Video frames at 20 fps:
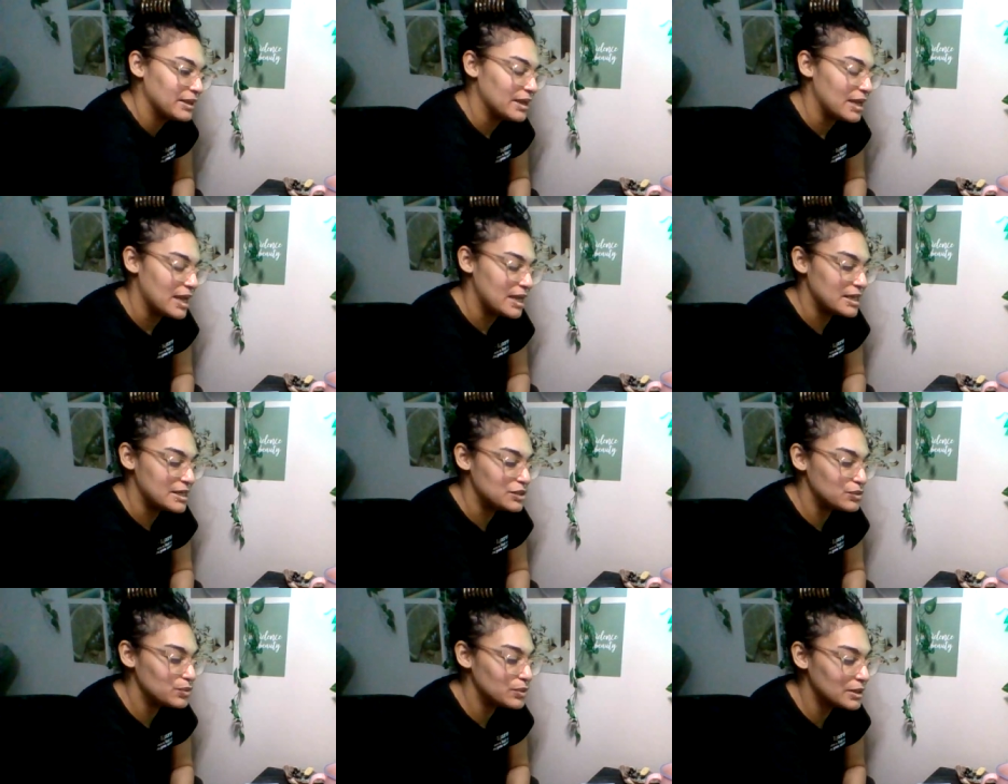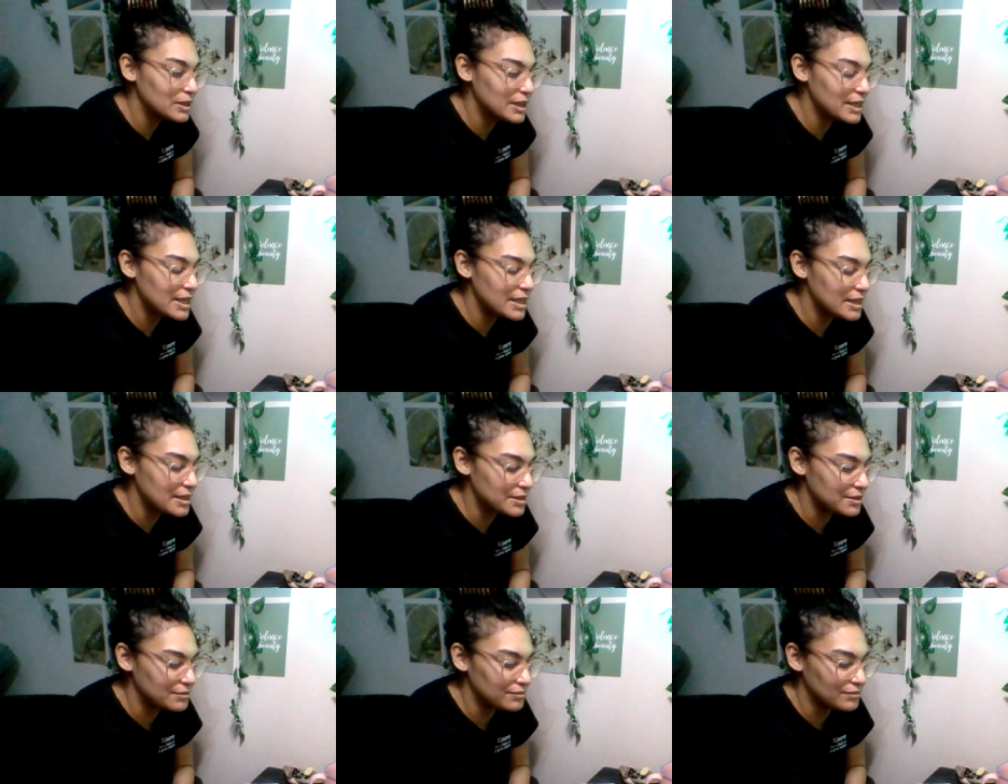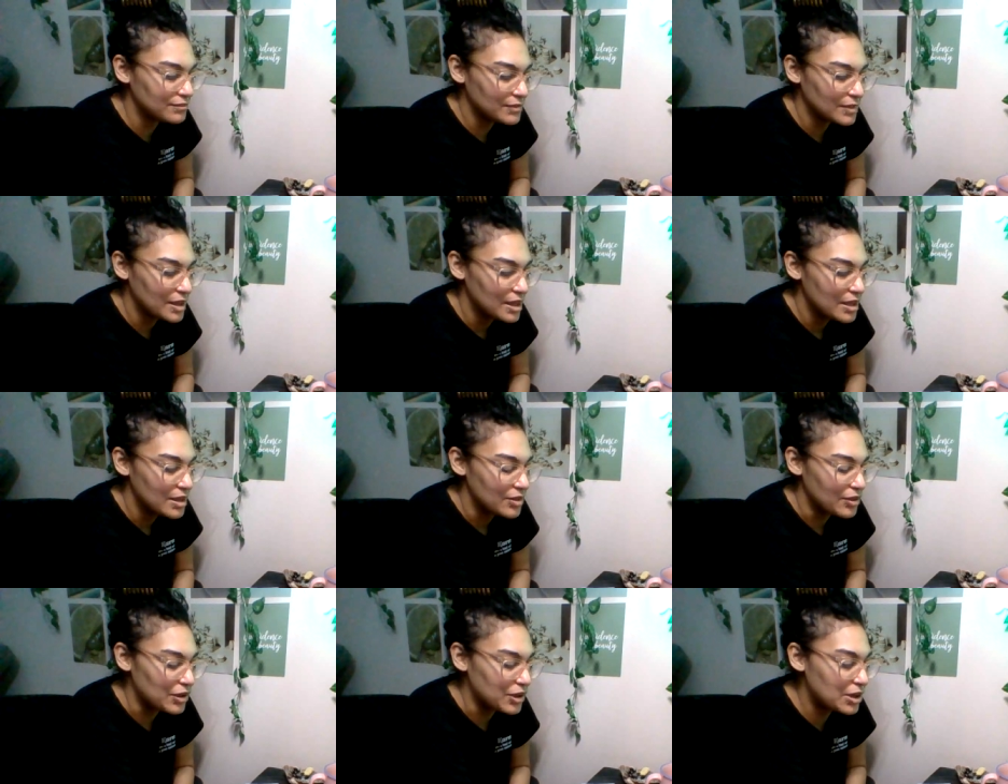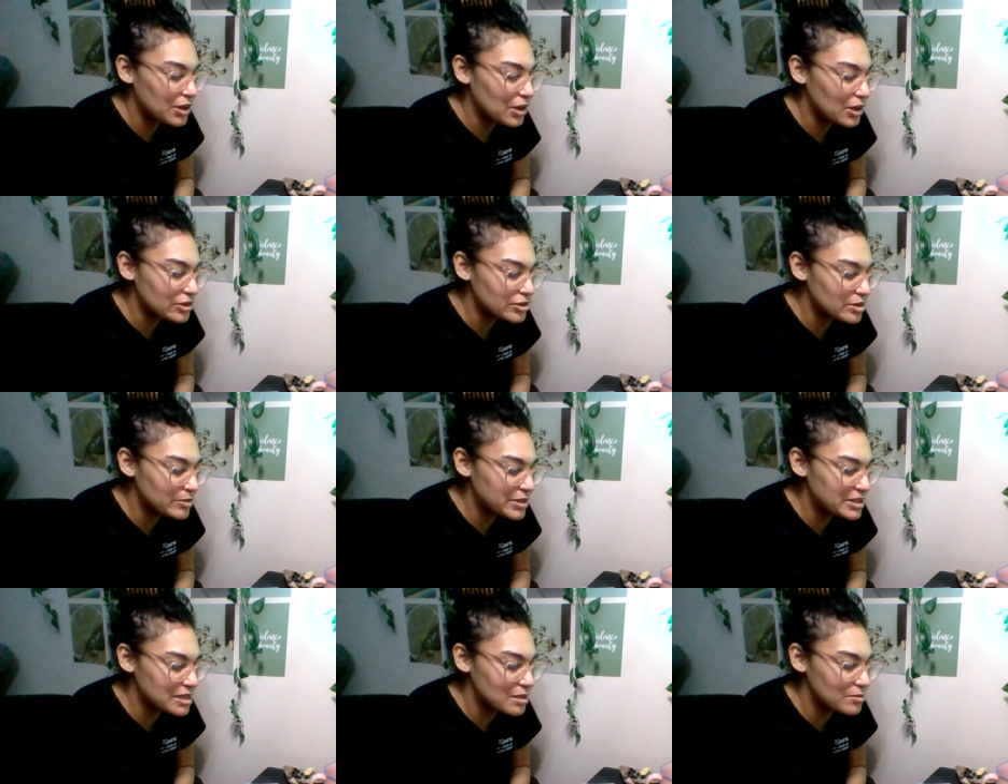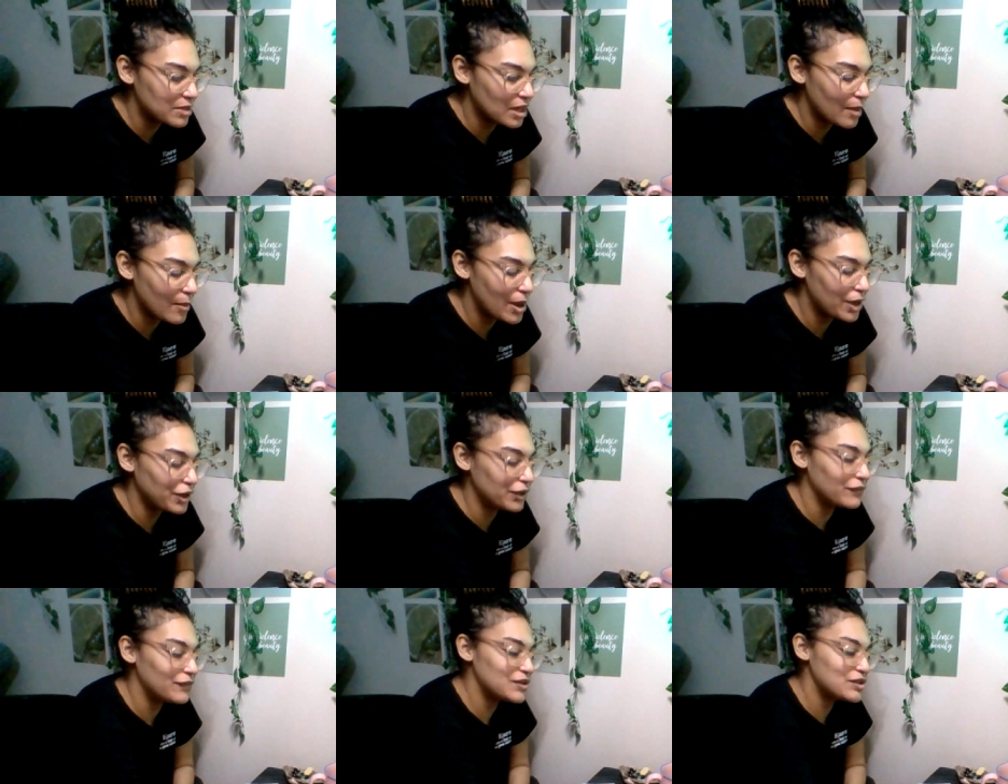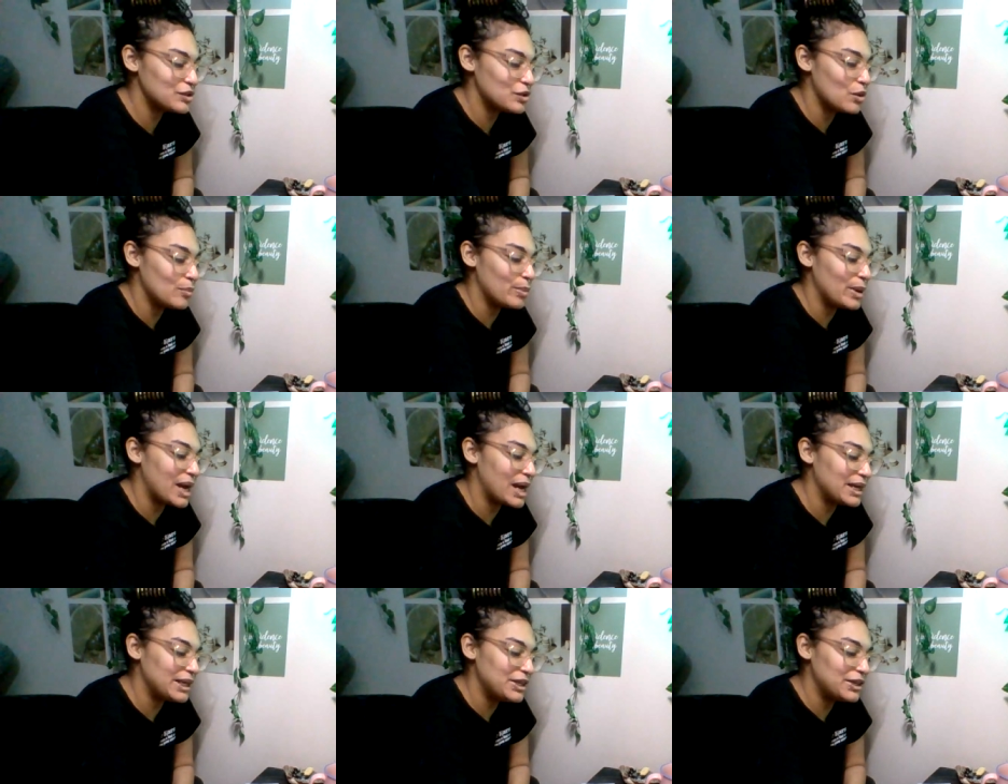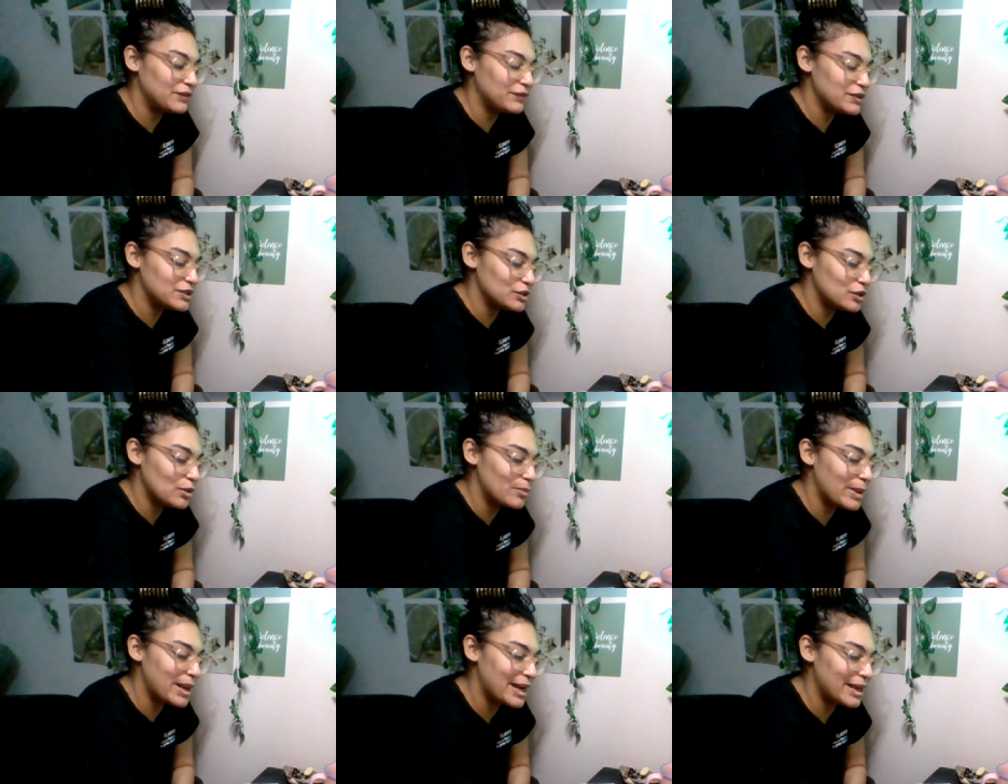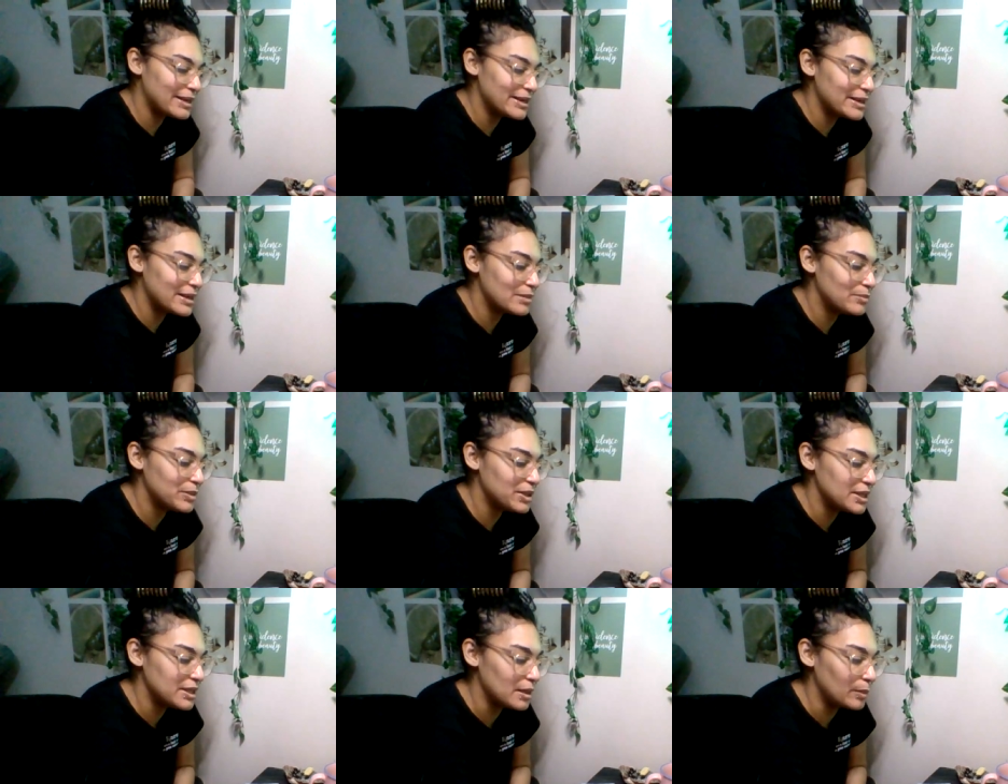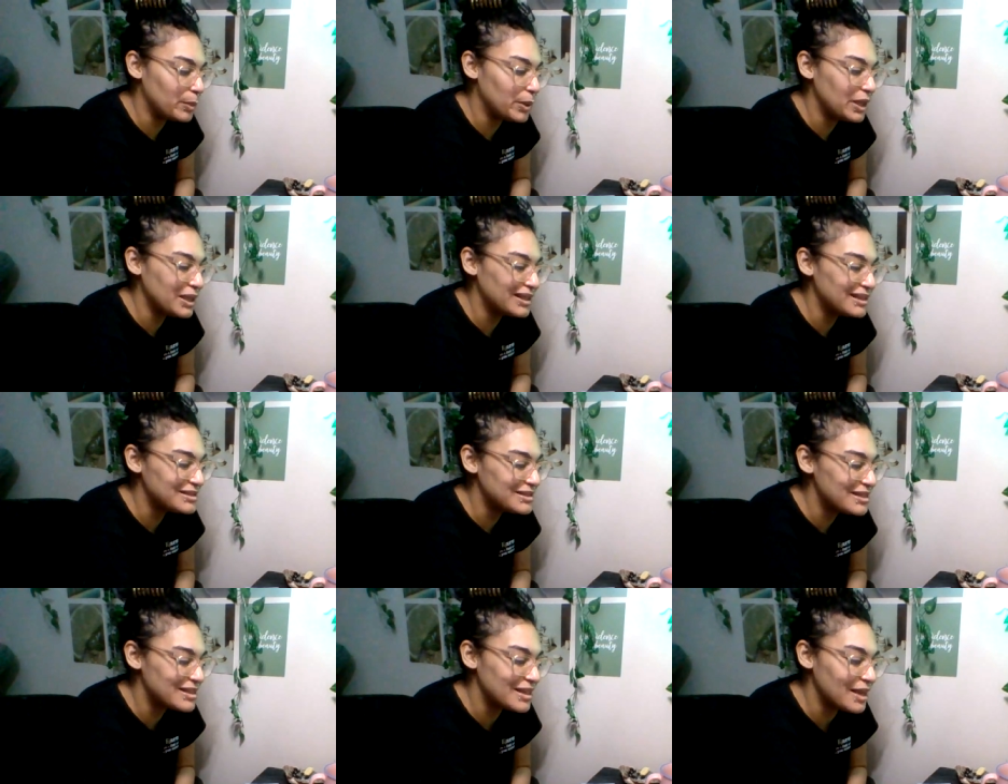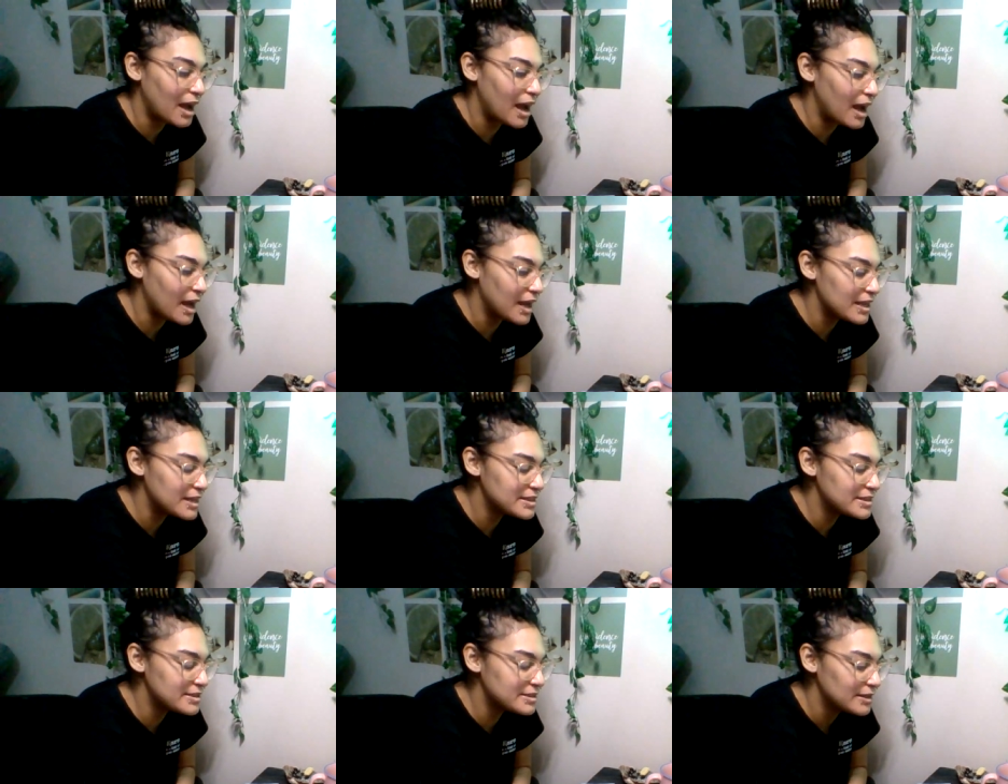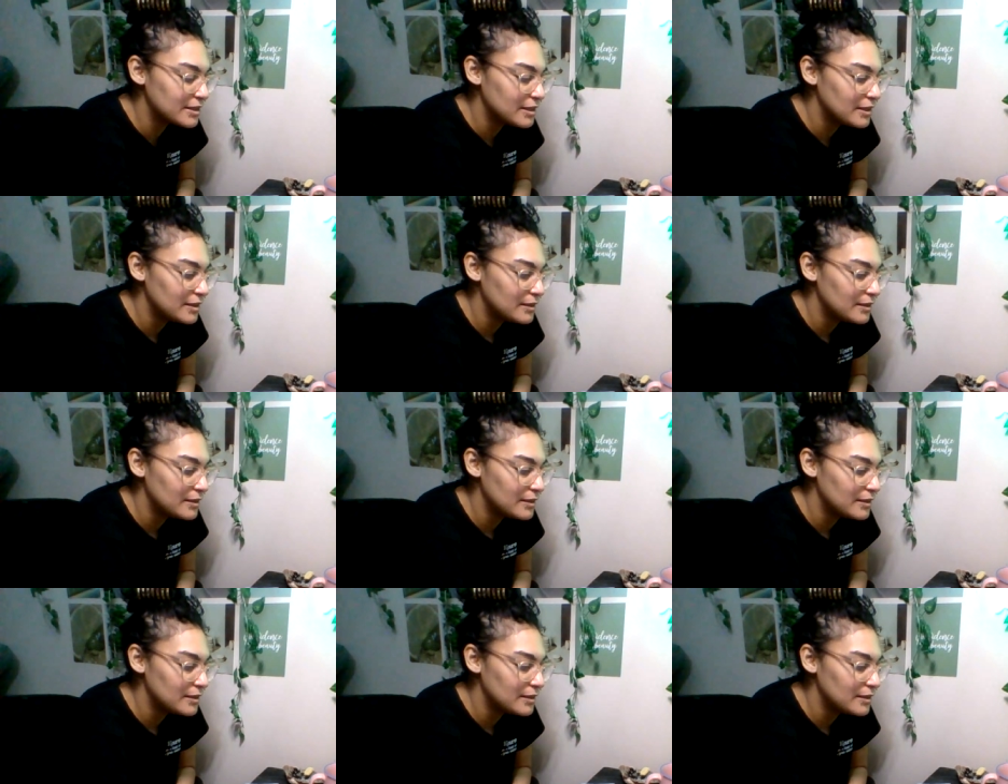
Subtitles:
And it's really, there could also be something about your physical body. Your physical body could be appealing to the eyes.